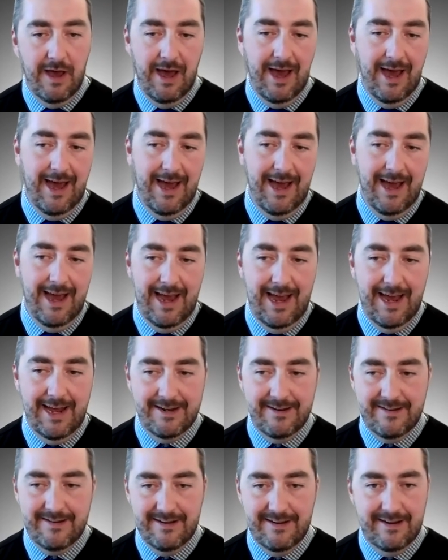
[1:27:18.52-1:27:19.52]

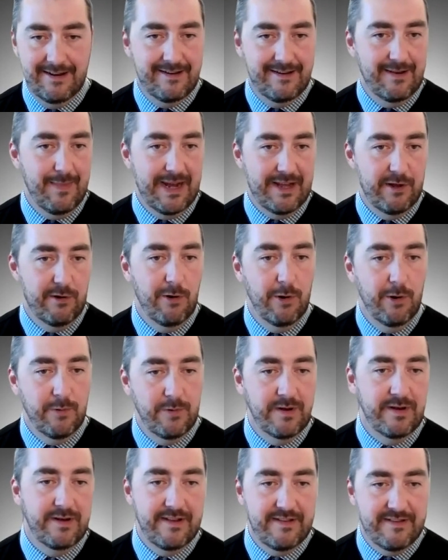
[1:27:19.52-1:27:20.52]
And to make their
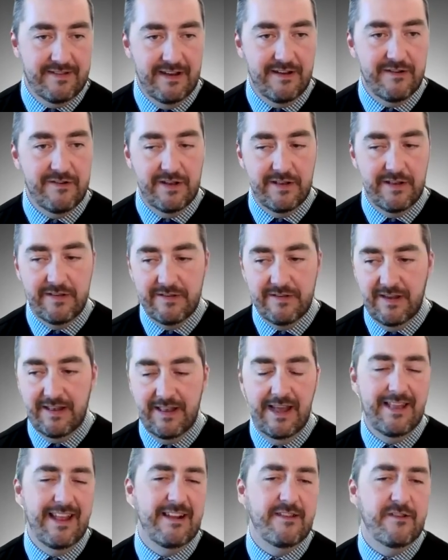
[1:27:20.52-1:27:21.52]
own decisions.
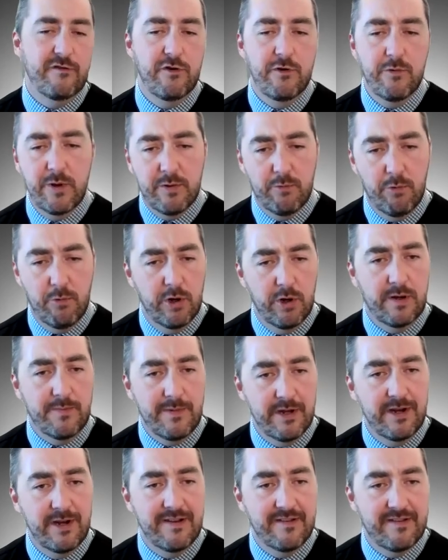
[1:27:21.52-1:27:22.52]
And that's true with rural
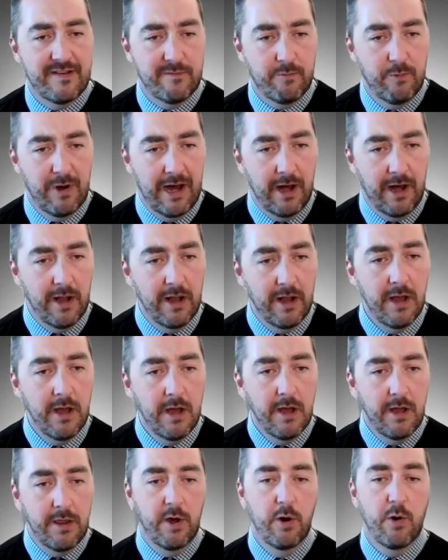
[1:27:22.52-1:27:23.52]
communities as well.
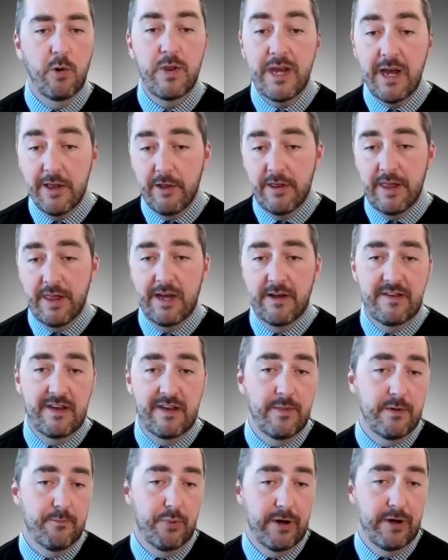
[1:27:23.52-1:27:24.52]
The only other thing I'll say
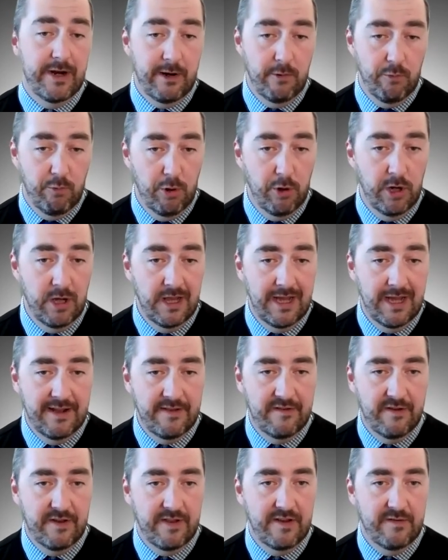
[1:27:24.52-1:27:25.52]
about putting a rural
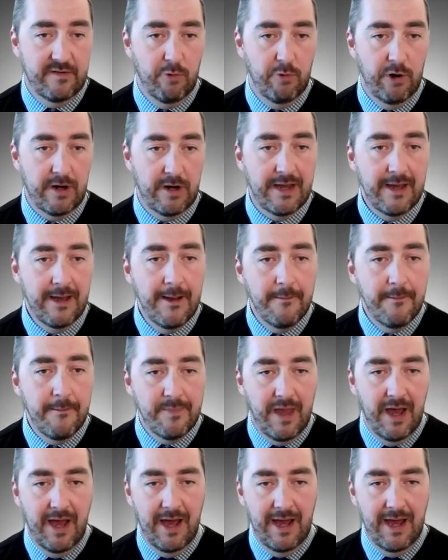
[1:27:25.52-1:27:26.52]
lens on this work
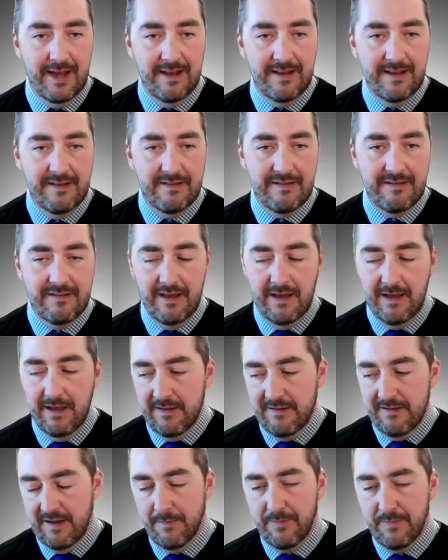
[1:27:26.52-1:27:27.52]
is
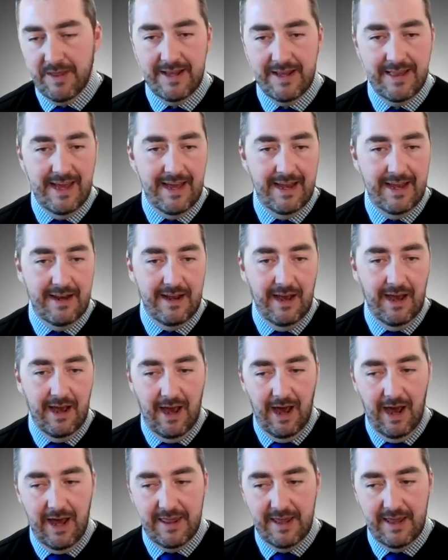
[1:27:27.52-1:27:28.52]
something that
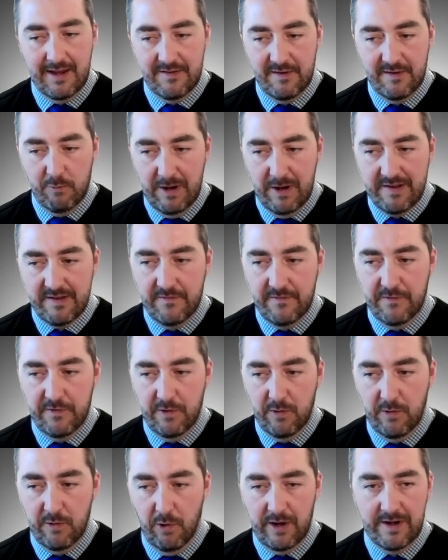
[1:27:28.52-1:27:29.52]
I think is a risk
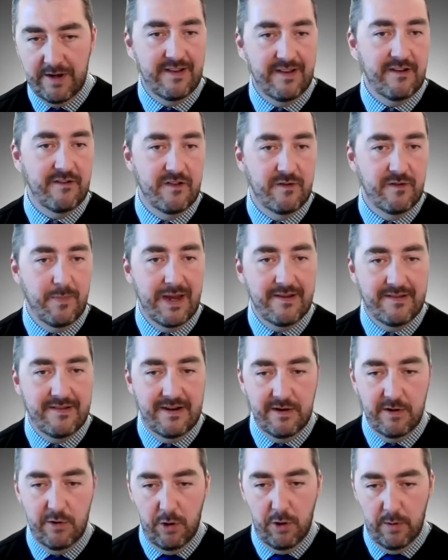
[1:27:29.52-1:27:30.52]
for organizations based
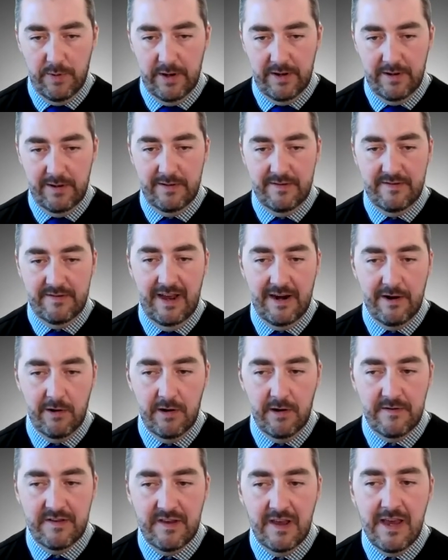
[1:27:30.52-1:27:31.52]
in urban
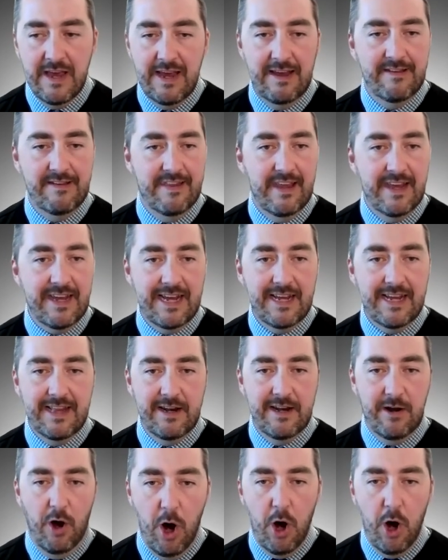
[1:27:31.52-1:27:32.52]
centers, is thinking
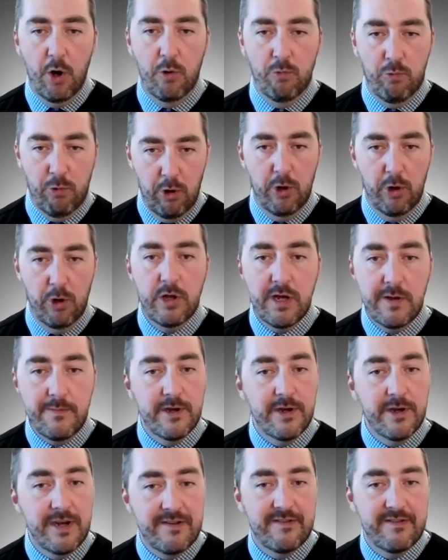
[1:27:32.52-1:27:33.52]
that all rural
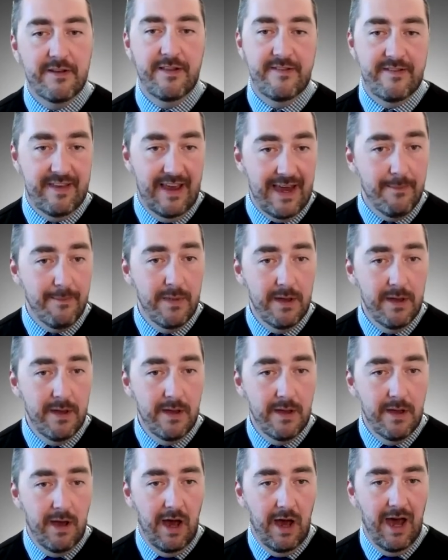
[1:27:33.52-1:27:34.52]
communities are the same.
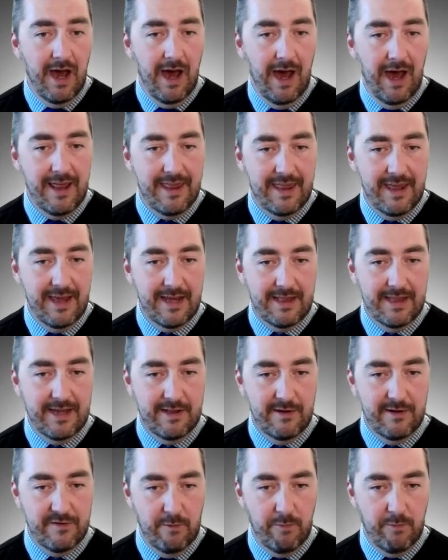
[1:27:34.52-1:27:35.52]
I think
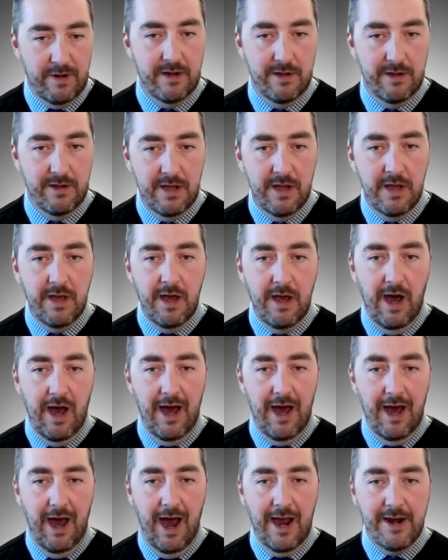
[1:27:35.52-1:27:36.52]
like there's a real,
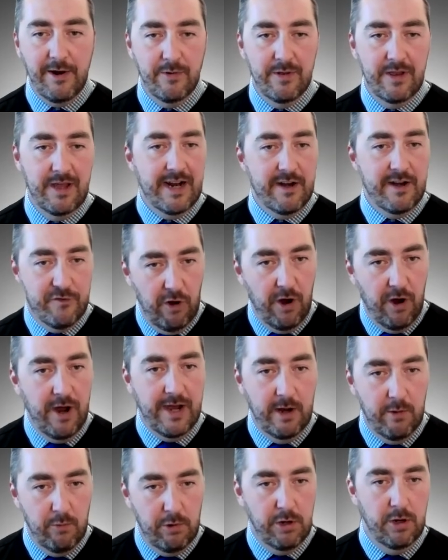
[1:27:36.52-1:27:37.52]
I don't like
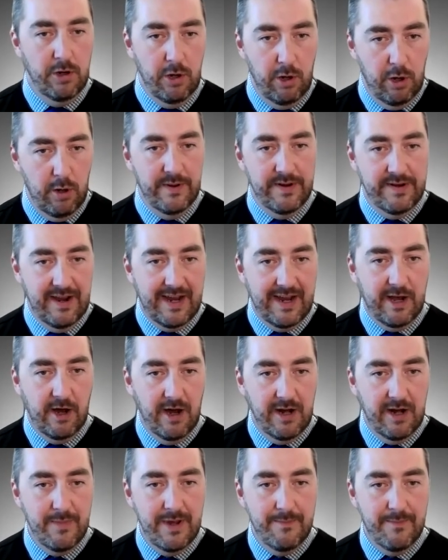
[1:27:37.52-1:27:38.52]
drawing a rural-urban
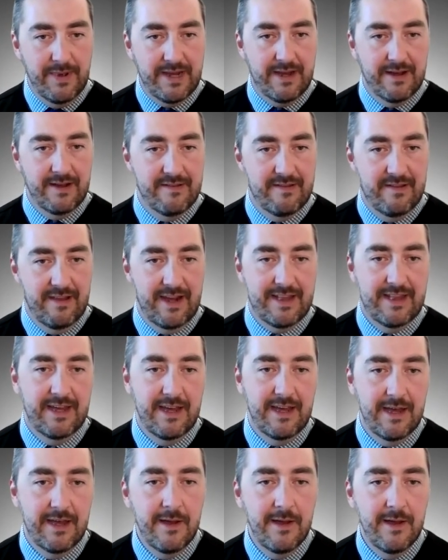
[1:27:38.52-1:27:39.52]
dichotomy because like
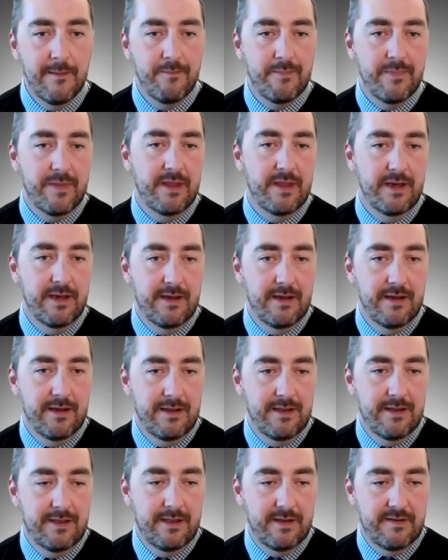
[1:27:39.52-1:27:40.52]

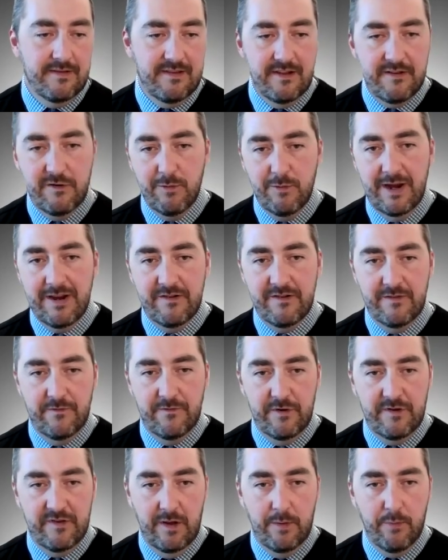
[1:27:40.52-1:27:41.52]
the situation
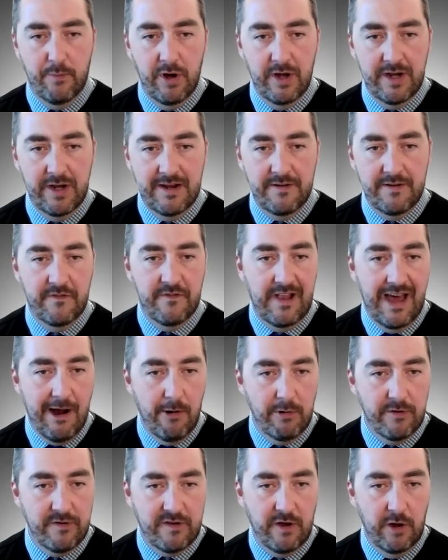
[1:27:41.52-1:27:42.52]
for someone in
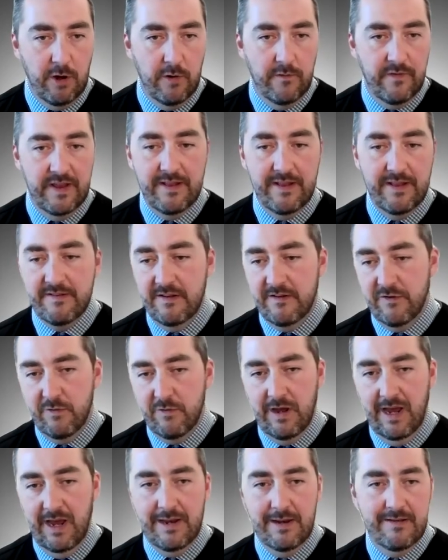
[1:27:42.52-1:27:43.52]
Flowers Cove
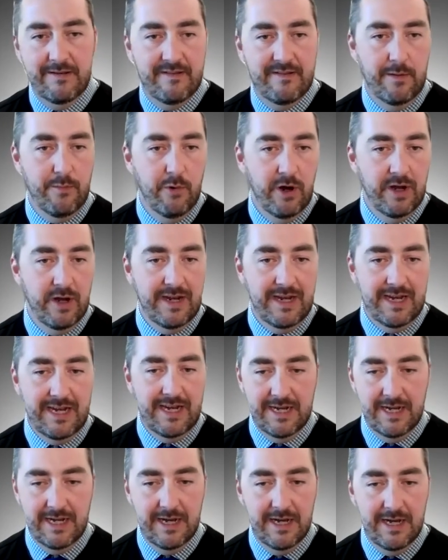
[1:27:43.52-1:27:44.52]
and someone
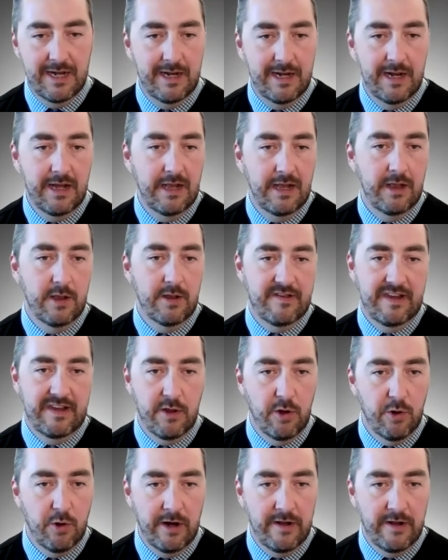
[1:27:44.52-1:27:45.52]
in
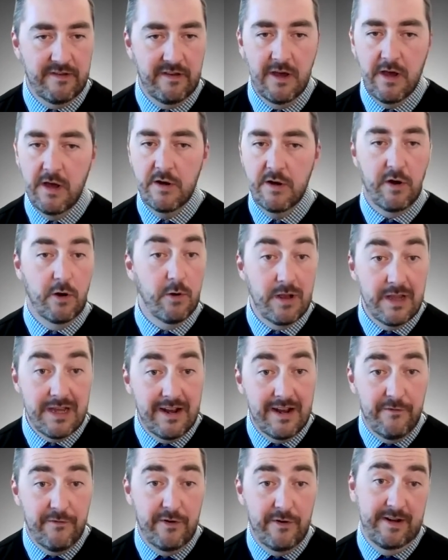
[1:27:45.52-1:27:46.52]
St. Lawrence, totally
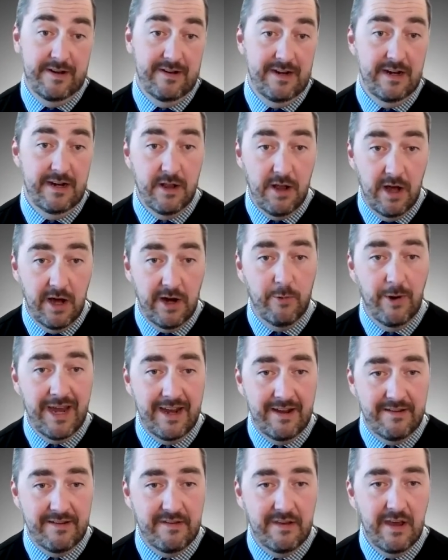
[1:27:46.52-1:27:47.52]
different in a lot of
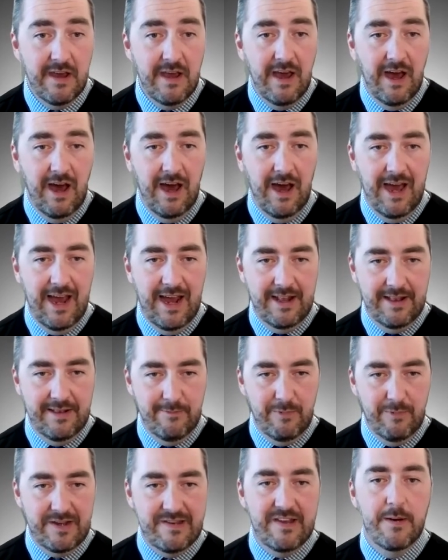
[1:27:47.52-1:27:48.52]
ways.
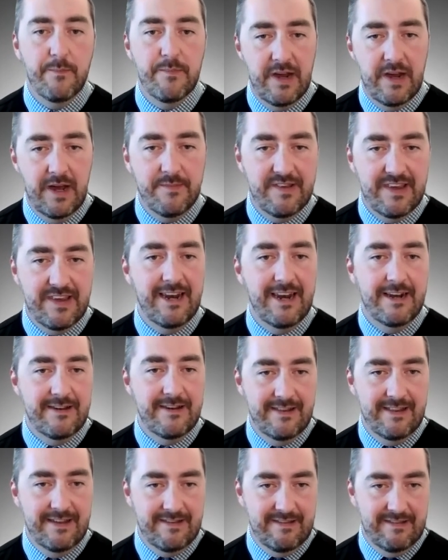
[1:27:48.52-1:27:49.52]
And we sometimes get
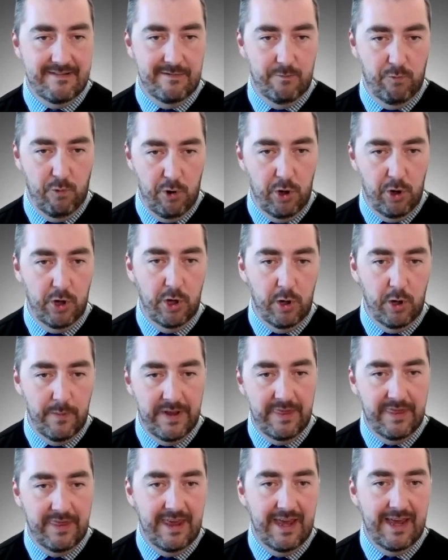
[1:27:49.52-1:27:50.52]
into this
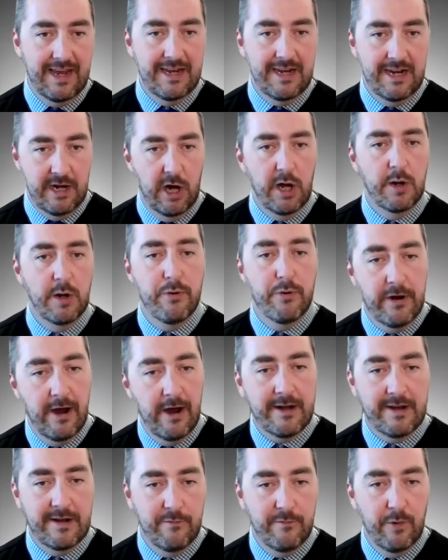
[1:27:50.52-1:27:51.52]
rural-urban thing in an
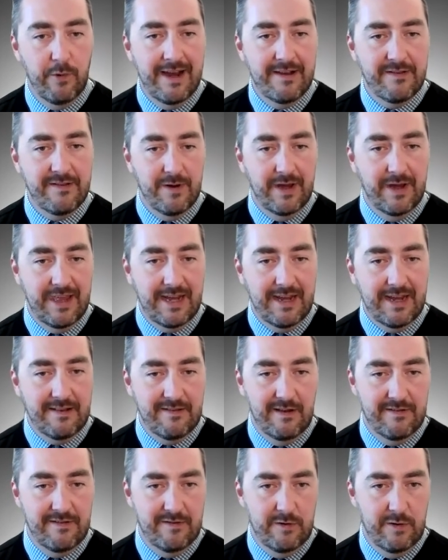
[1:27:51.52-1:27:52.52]
unproductive way. So I think it's
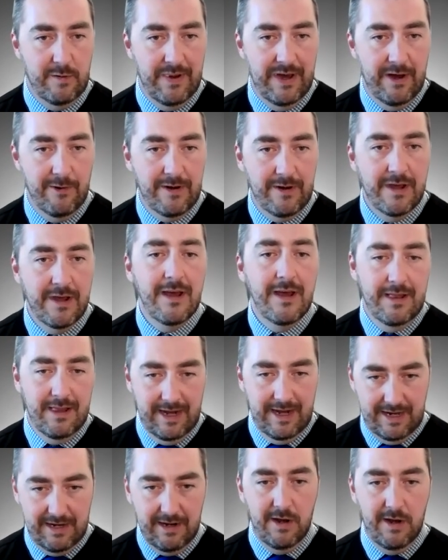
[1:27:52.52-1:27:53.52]
also about
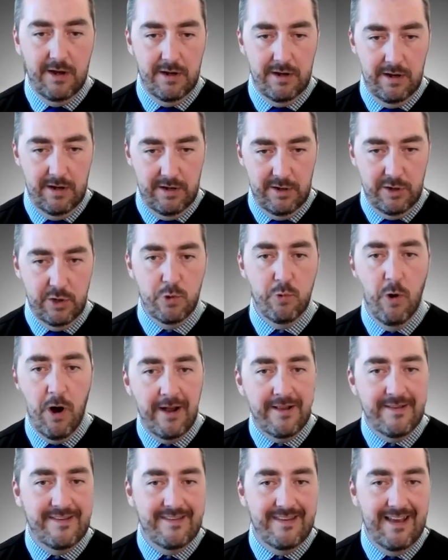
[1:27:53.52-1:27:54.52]
like
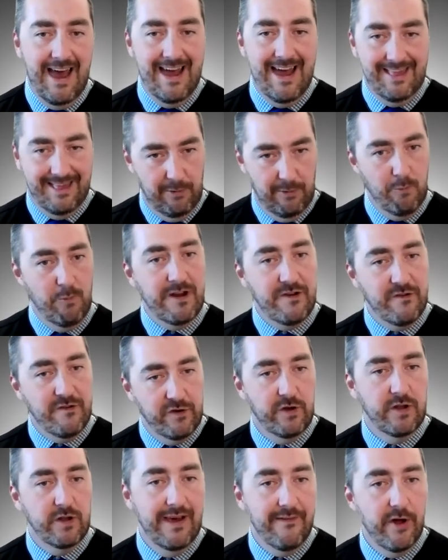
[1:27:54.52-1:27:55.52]
nuance at the
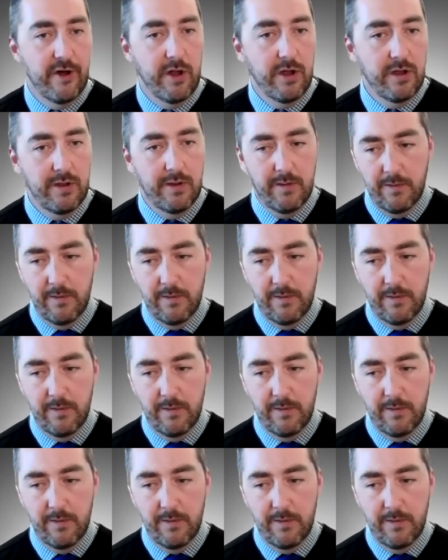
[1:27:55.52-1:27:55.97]
regional level.